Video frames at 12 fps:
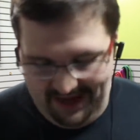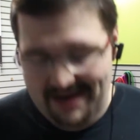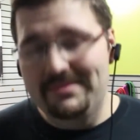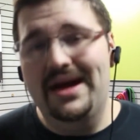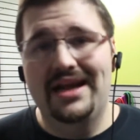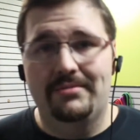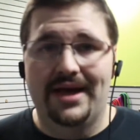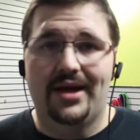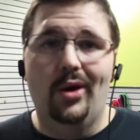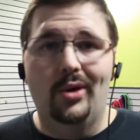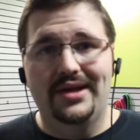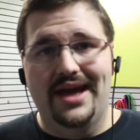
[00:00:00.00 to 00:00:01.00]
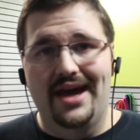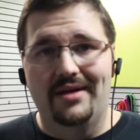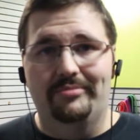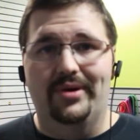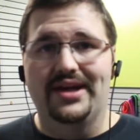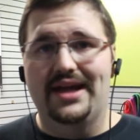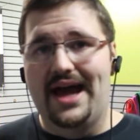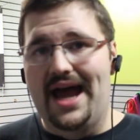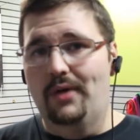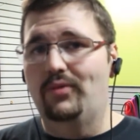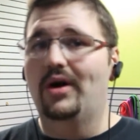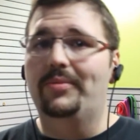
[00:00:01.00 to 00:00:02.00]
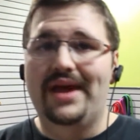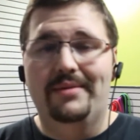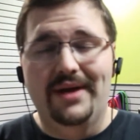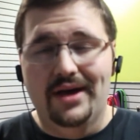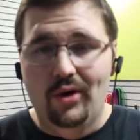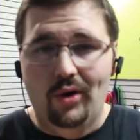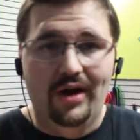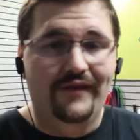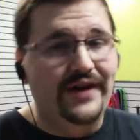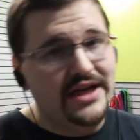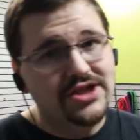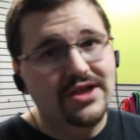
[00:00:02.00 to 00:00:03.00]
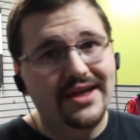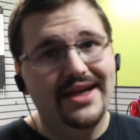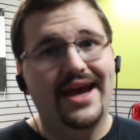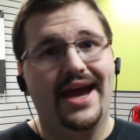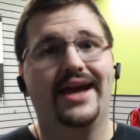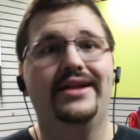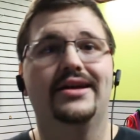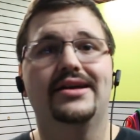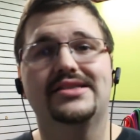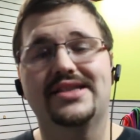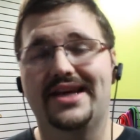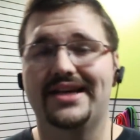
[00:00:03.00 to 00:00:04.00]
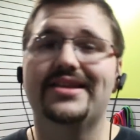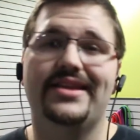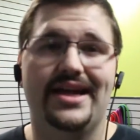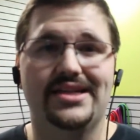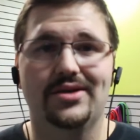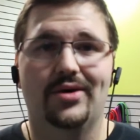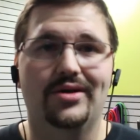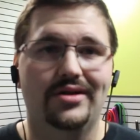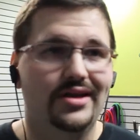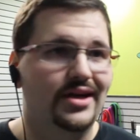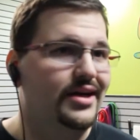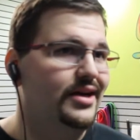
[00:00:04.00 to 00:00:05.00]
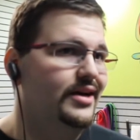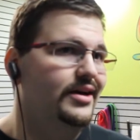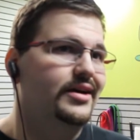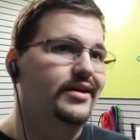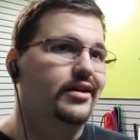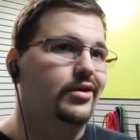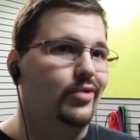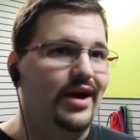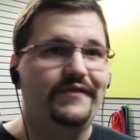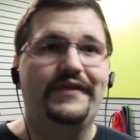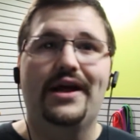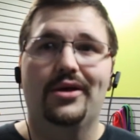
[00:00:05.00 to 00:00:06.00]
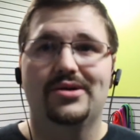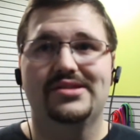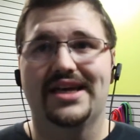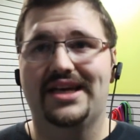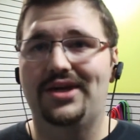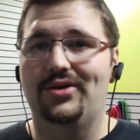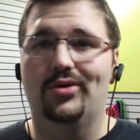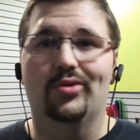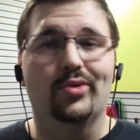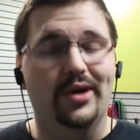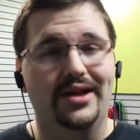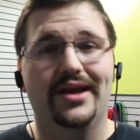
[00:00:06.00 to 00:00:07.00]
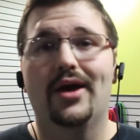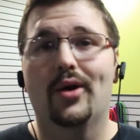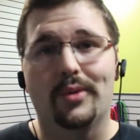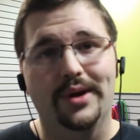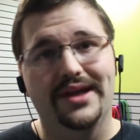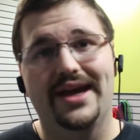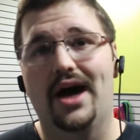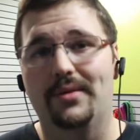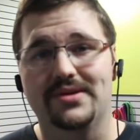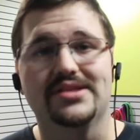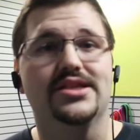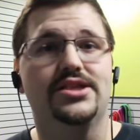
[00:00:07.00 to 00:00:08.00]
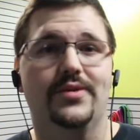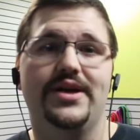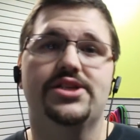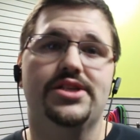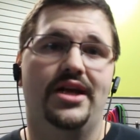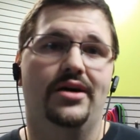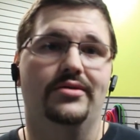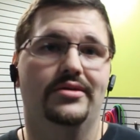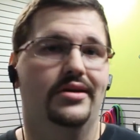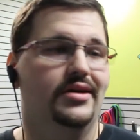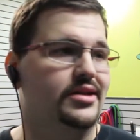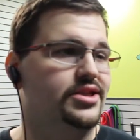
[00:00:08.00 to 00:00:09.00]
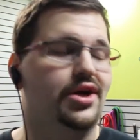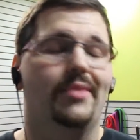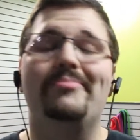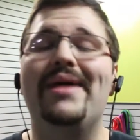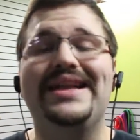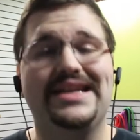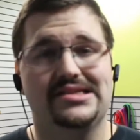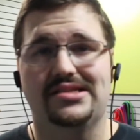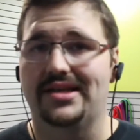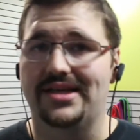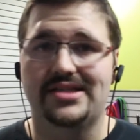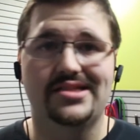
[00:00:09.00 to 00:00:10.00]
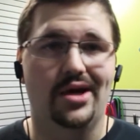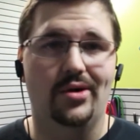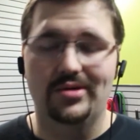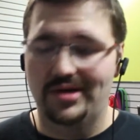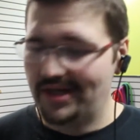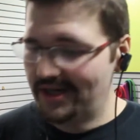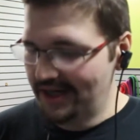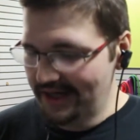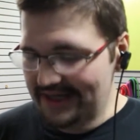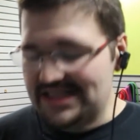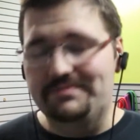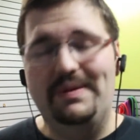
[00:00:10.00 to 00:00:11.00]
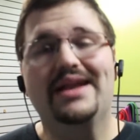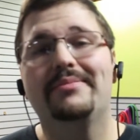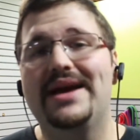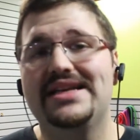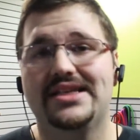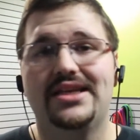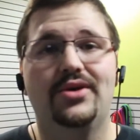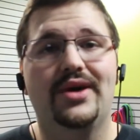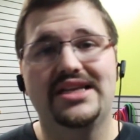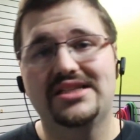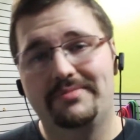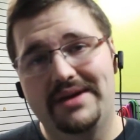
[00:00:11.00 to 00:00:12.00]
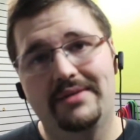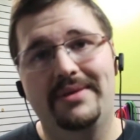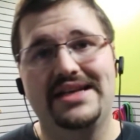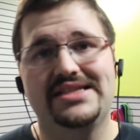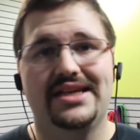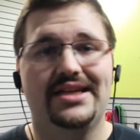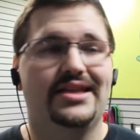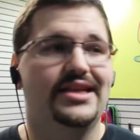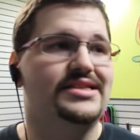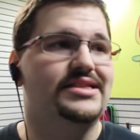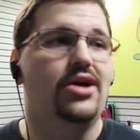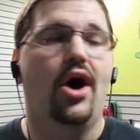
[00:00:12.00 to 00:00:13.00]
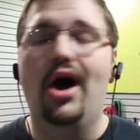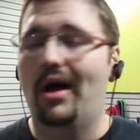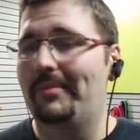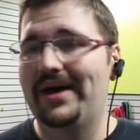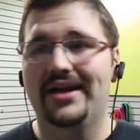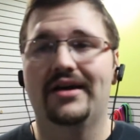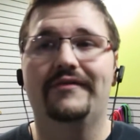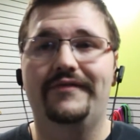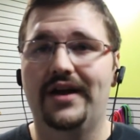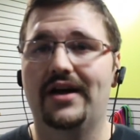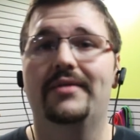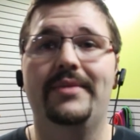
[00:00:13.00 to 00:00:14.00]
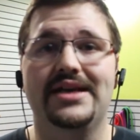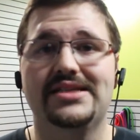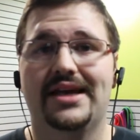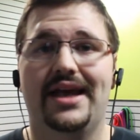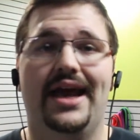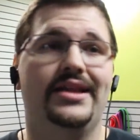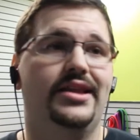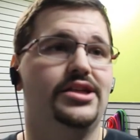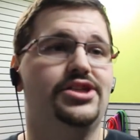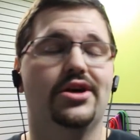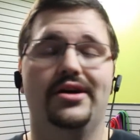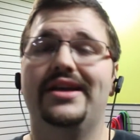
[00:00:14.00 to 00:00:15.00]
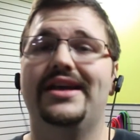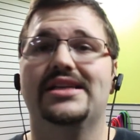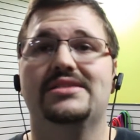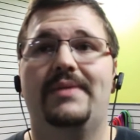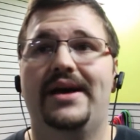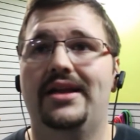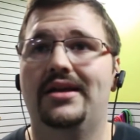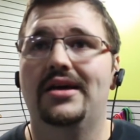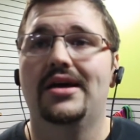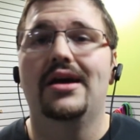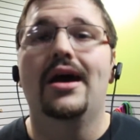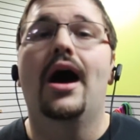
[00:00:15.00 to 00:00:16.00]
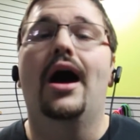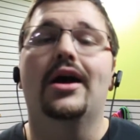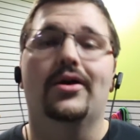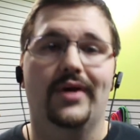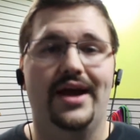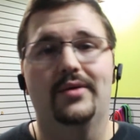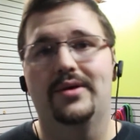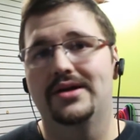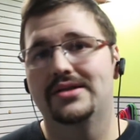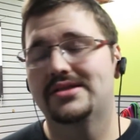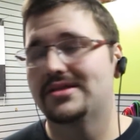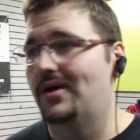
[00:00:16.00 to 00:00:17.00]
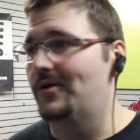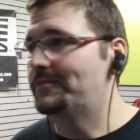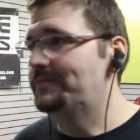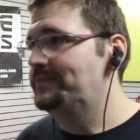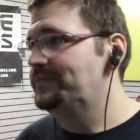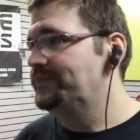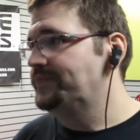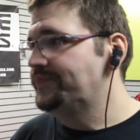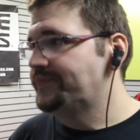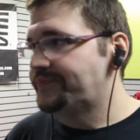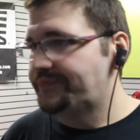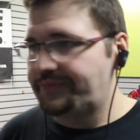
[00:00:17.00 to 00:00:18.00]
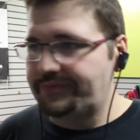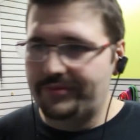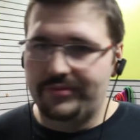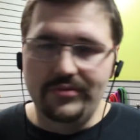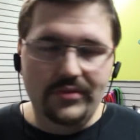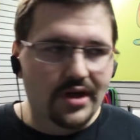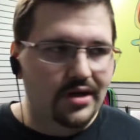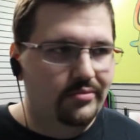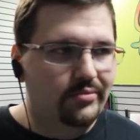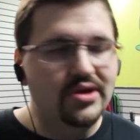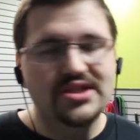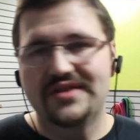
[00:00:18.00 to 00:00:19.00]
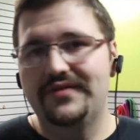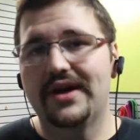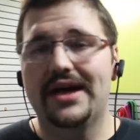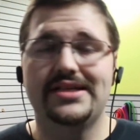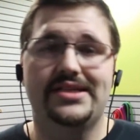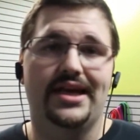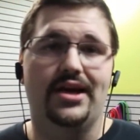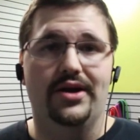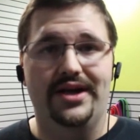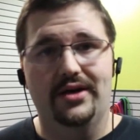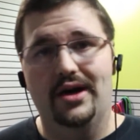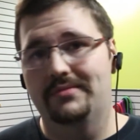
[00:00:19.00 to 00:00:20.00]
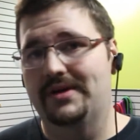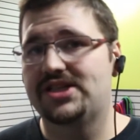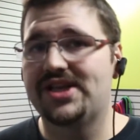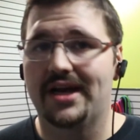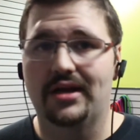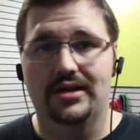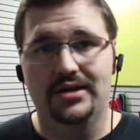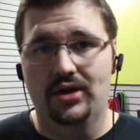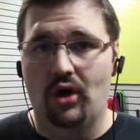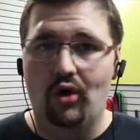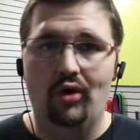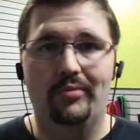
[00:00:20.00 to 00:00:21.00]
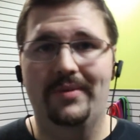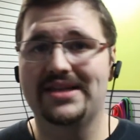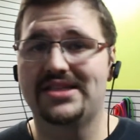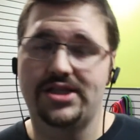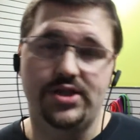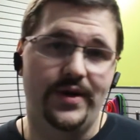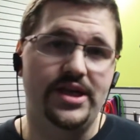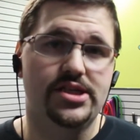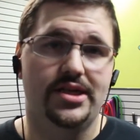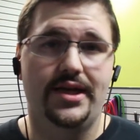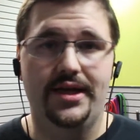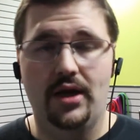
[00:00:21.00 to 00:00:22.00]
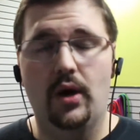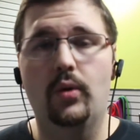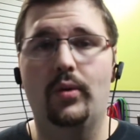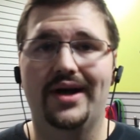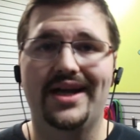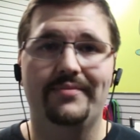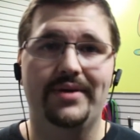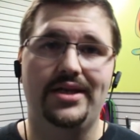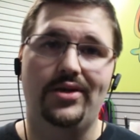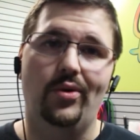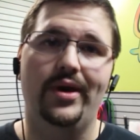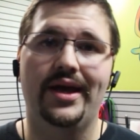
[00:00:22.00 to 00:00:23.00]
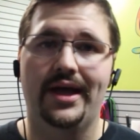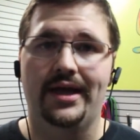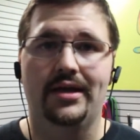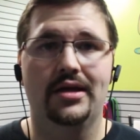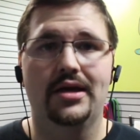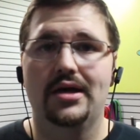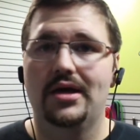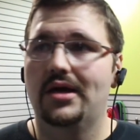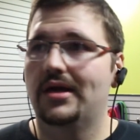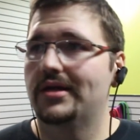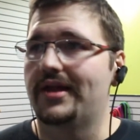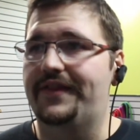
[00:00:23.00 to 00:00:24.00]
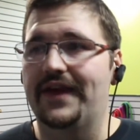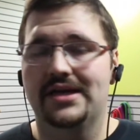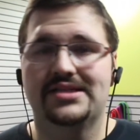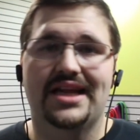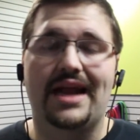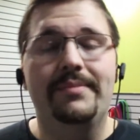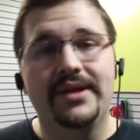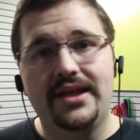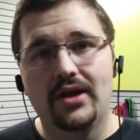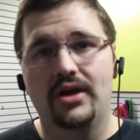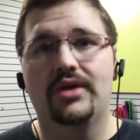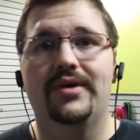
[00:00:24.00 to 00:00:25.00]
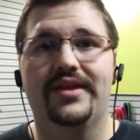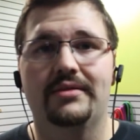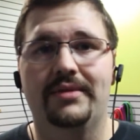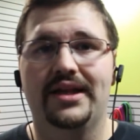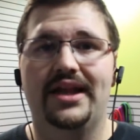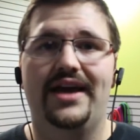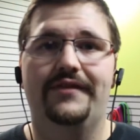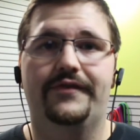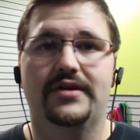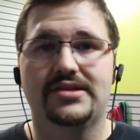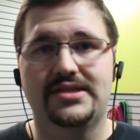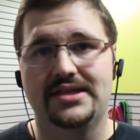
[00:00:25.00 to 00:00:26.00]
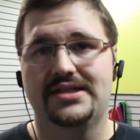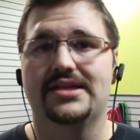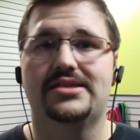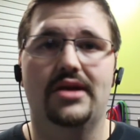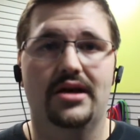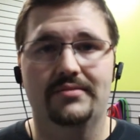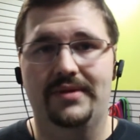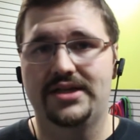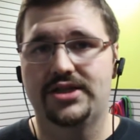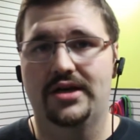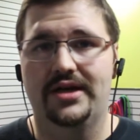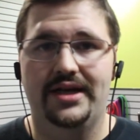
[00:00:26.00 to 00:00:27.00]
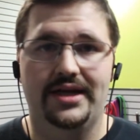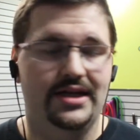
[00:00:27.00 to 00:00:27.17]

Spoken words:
I'm not at my goal yet, but I will be at my goal eventually, and to get to that goal, great followers like you really, really helped the situation out tremendously. So it's been amazing. You guys have been amazing. This has all been a very amazing, and the journey has been a great one. So most of you guys that are here on my channel know my situation and know what I've been doing and the things that I've been dealing with in my life since I started my journey.